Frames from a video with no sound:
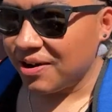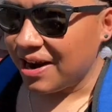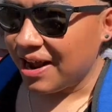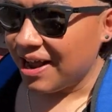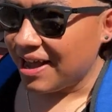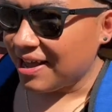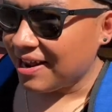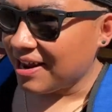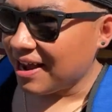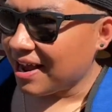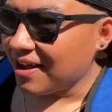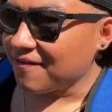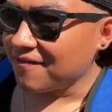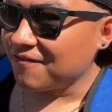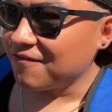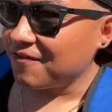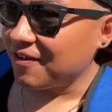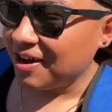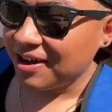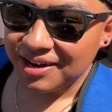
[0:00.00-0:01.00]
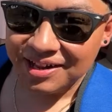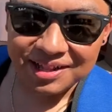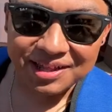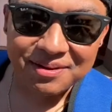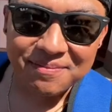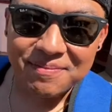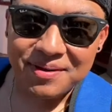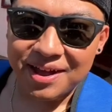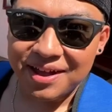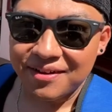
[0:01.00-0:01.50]
I went to Disneyland,
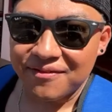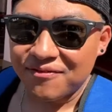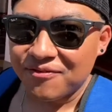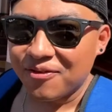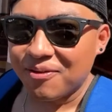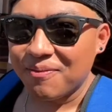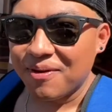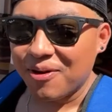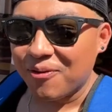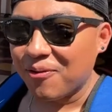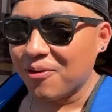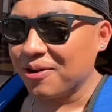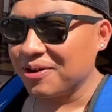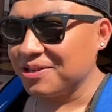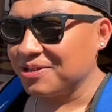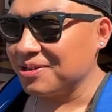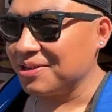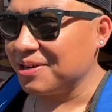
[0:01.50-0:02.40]
and